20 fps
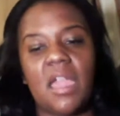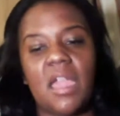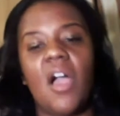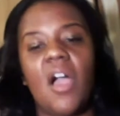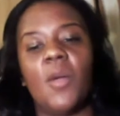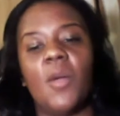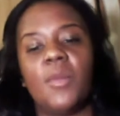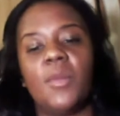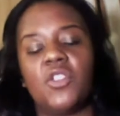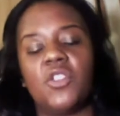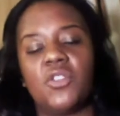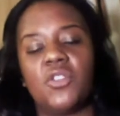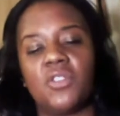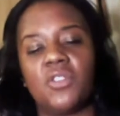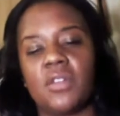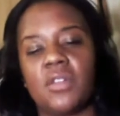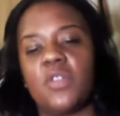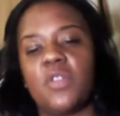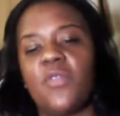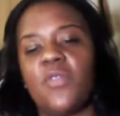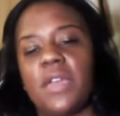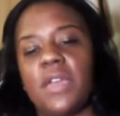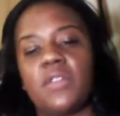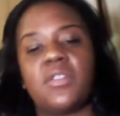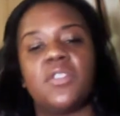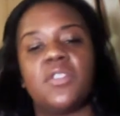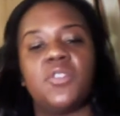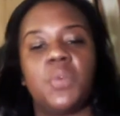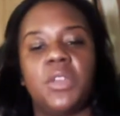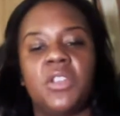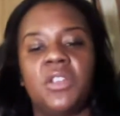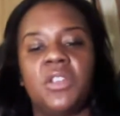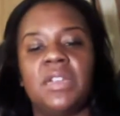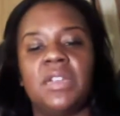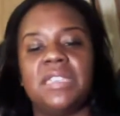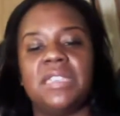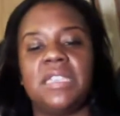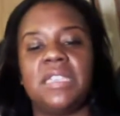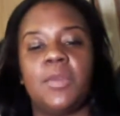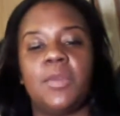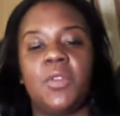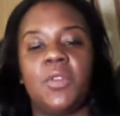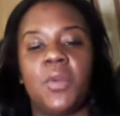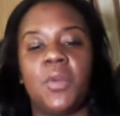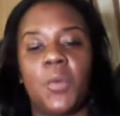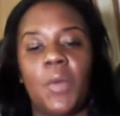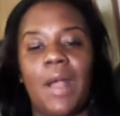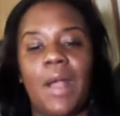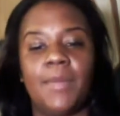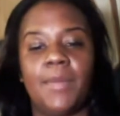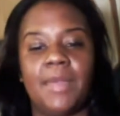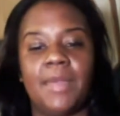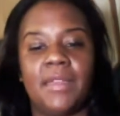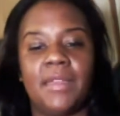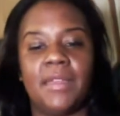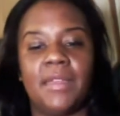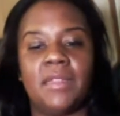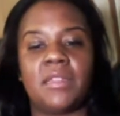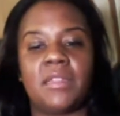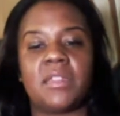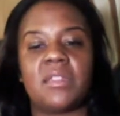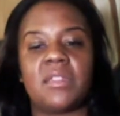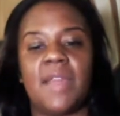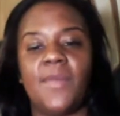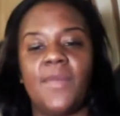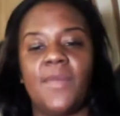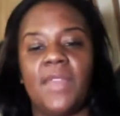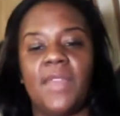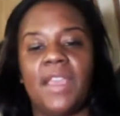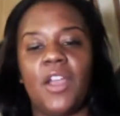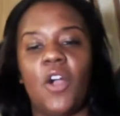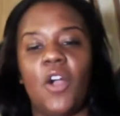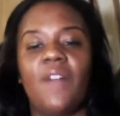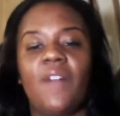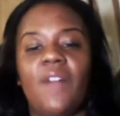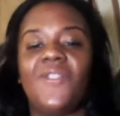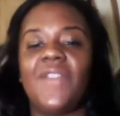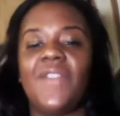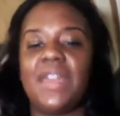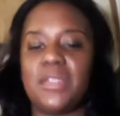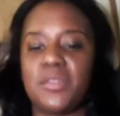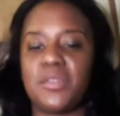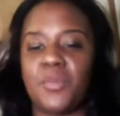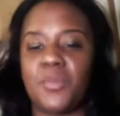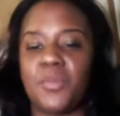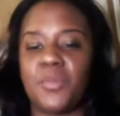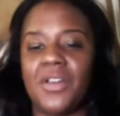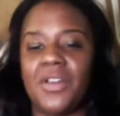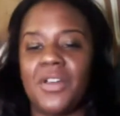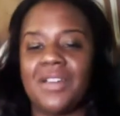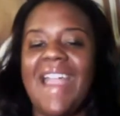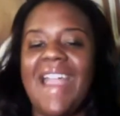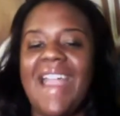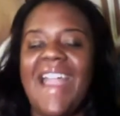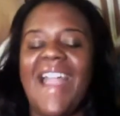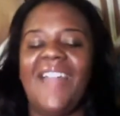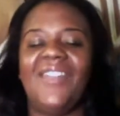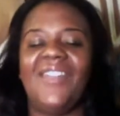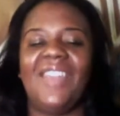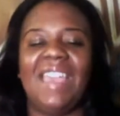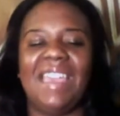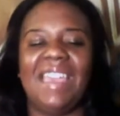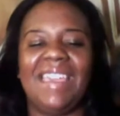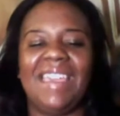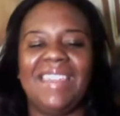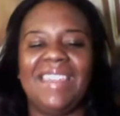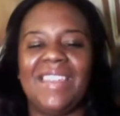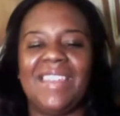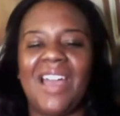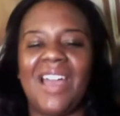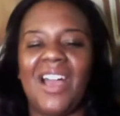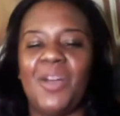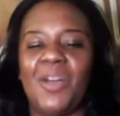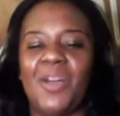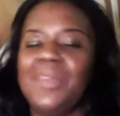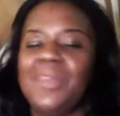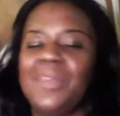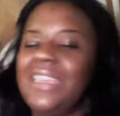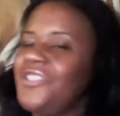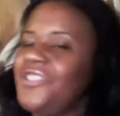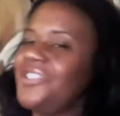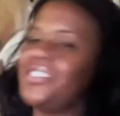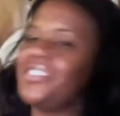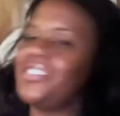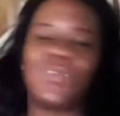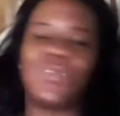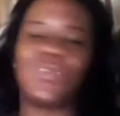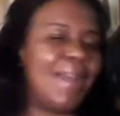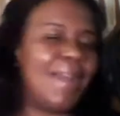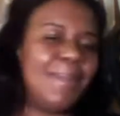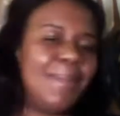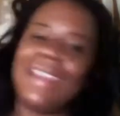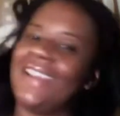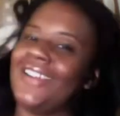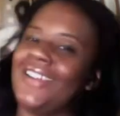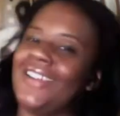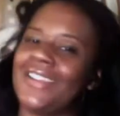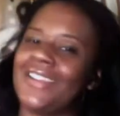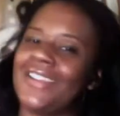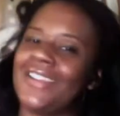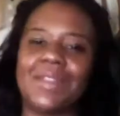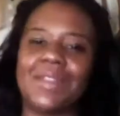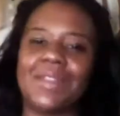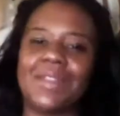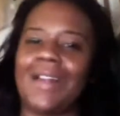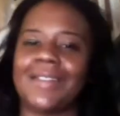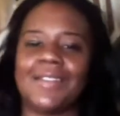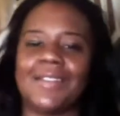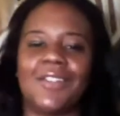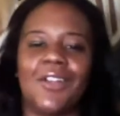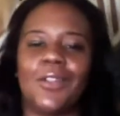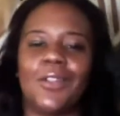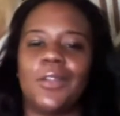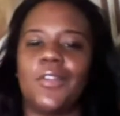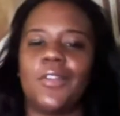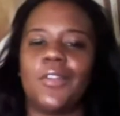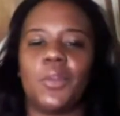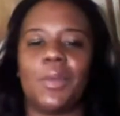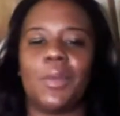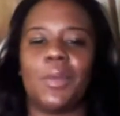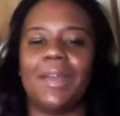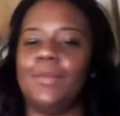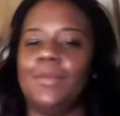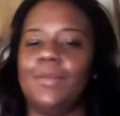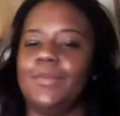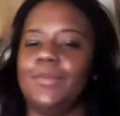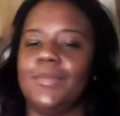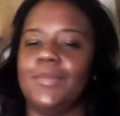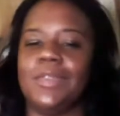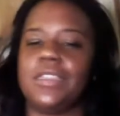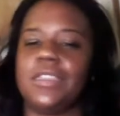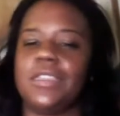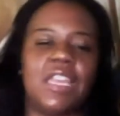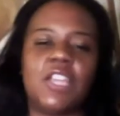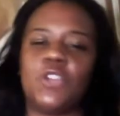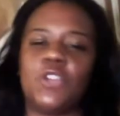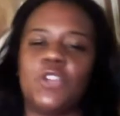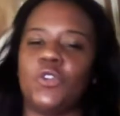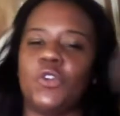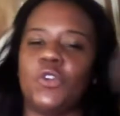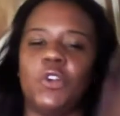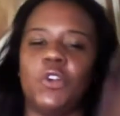You can also find us on Twitter at twnybiz, same thing on Facebook. And then me, you can just find me, Erica McLaughlin, all over the web. Just hit Google.